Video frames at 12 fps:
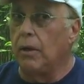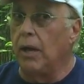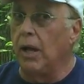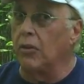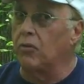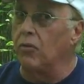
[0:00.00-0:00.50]

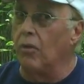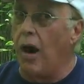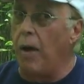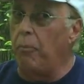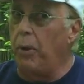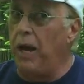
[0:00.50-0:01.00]
It's
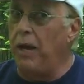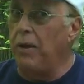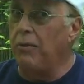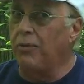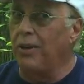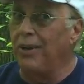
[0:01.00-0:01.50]
not
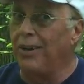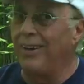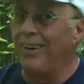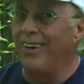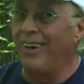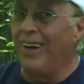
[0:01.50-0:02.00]
paved.
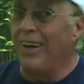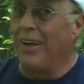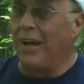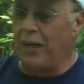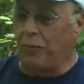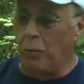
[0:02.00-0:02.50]

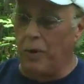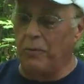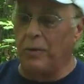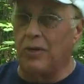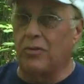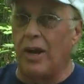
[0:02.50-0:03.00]
That's one
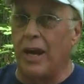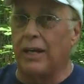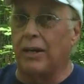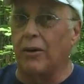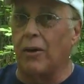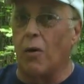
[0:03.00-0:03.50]
reason I
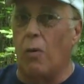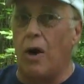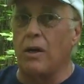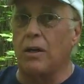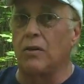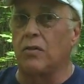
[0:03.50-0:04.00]
carry a
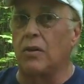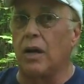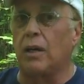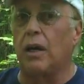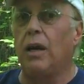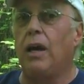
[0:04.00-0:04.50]
walking
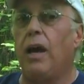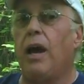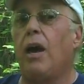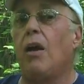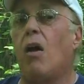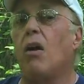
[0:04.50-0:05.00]
stick.
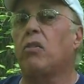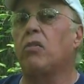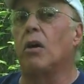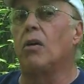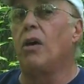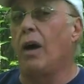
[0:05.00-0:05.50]
And
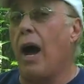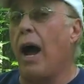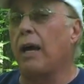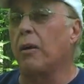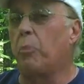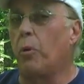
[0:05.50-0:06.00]
also,
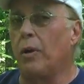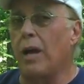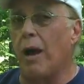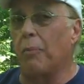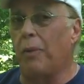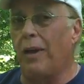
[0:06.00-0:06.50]
I can point
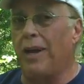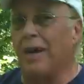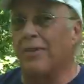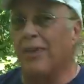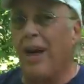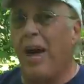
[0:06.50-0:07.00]
out
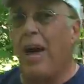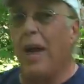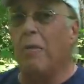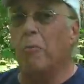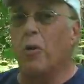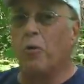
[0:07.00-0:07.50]
plants
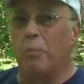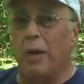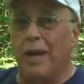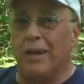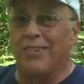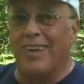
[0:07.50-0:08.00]
and move
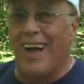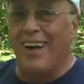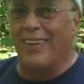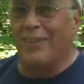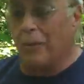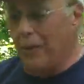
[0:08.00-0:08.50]
plants
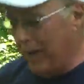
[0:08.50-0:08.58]
out of the